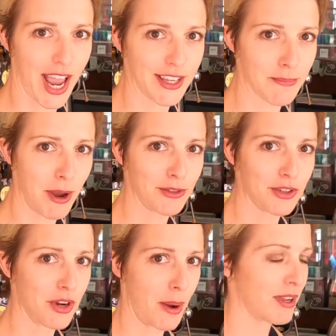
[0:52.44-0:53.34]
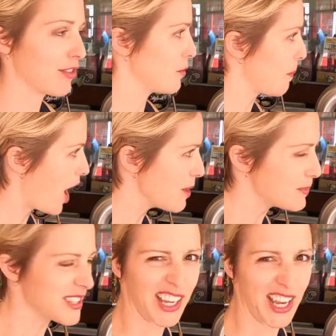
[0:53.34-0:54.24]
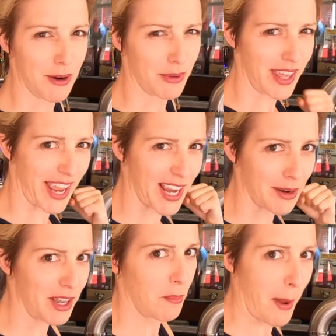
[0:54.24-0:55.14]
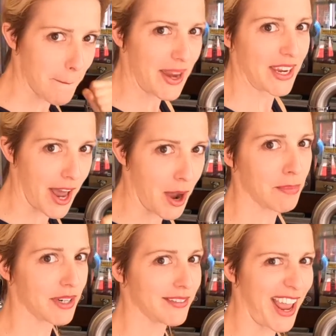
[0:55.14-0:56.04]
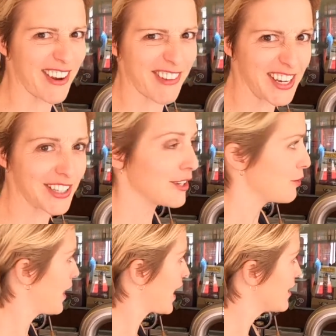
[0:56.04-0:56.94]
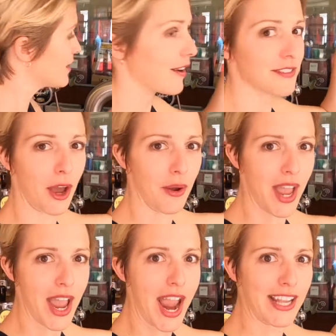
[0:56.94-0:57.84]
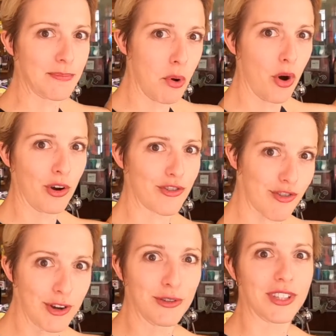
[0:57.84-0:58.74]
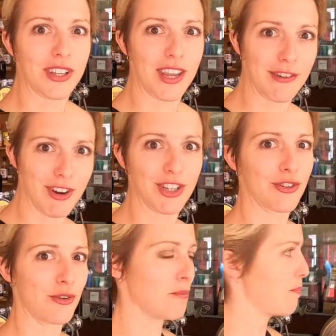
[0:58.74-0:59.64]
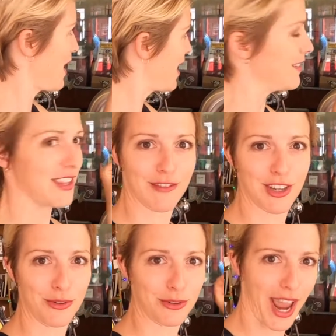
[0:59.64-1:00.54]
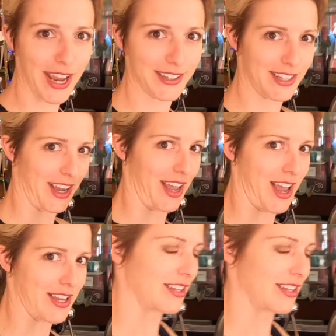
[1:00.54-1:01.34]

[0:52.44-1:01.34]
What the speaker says: as opposed to coming through pipes where they're getting a little bit beaten up and aerated and all that kind of stuff. So it's more true to the original beer and the original taste. So